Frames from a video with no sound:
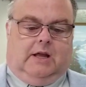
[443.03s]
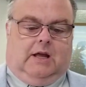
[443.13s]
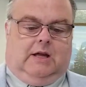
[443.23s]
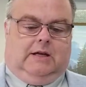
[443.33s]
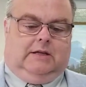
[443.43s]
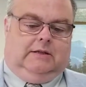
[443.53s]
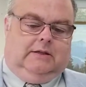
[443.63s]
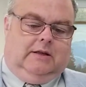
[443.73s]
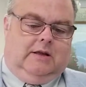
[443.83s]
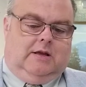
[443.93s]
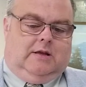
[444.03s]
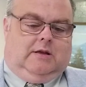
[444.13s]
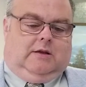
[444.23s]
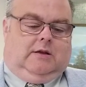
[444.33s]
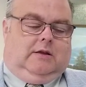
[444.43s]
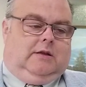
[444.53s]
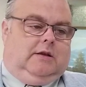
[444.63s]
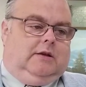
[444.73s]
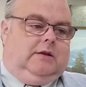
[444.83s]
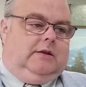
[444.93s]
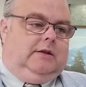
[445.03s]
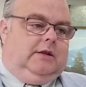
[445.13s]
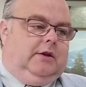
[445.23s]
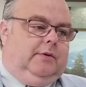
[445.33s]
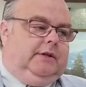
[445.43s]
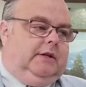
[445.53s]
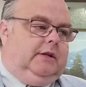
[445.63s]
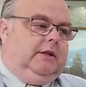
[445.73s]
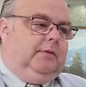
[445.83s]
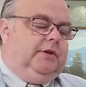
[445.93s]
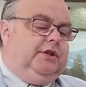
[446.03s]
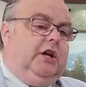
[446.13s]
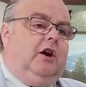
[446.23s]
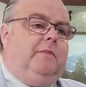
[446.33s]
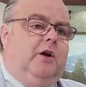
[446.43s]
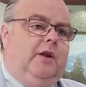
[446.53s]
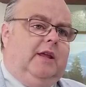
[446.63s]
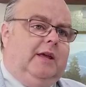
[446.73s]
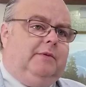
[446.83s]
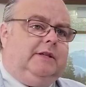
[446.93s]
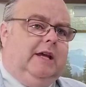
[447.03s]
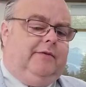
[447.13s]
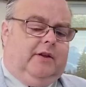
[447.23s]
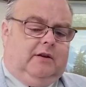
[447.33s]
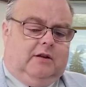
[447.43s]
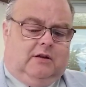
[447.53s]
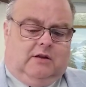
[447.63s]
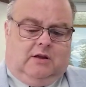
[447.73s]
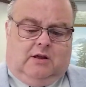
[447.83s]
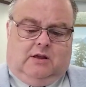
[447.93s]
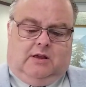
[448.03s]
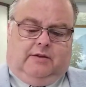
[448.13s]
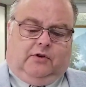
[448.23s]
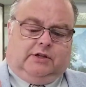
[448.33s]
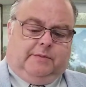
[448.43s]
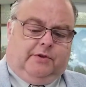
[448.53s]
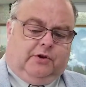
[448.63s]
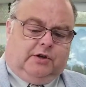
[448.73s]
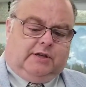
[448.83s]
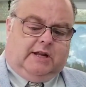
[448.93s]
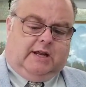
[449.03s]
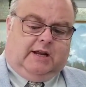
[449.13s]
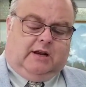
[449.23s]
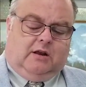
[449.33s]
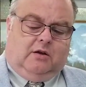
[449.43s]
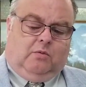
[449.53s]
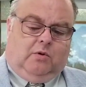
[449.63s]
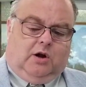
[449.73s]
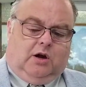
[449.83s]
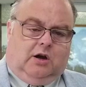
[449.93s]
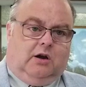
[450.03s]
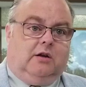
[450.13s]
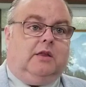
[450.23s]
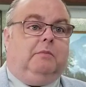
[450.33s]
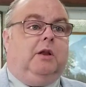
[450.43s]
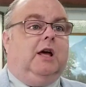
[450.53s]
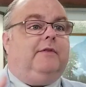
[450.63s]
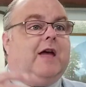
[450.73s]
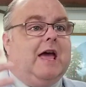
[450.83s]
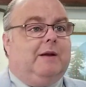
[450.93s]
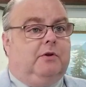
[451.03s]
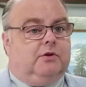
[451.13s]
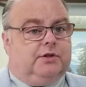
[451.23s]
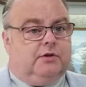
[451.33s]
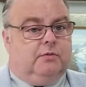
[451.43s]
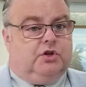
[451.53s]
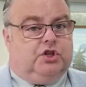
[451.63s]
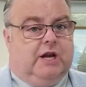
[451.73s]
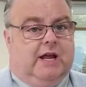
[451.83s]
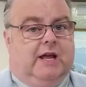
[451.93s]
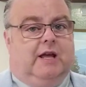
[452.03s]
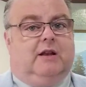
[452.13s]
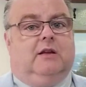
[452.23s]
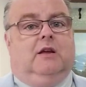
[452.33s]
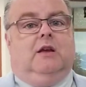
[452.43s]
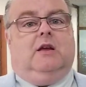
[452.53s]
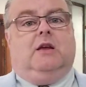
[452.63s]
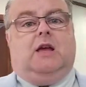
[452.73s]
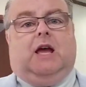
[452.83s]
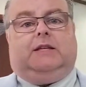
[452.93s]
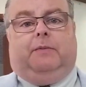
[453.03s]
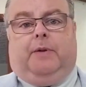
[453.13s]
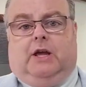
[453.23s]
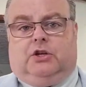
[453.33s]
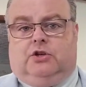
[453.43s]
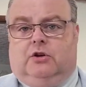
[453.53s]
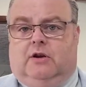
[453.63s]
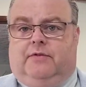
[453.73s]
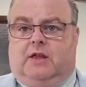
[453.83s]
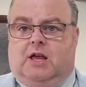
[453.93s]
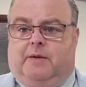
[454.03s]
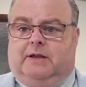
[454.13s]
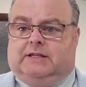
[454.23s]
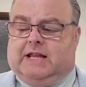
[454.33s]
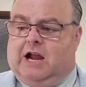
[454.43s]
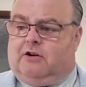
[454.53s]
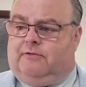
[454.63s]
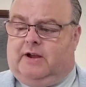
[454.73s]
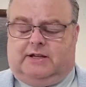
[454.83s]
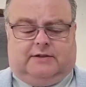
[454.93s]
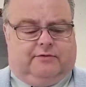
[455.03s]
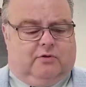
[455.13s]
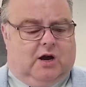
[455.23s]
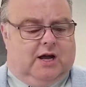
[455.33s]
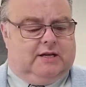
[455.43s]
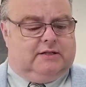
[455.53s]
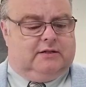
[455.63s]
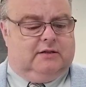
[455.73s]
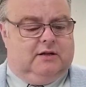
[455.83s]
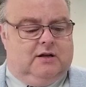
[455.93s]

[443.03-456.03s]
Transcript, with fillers: uh, the there was a there was ceremony that was given in verse number 13 where the blood of animals was shed as a picture of the coming sacrifice of Christ.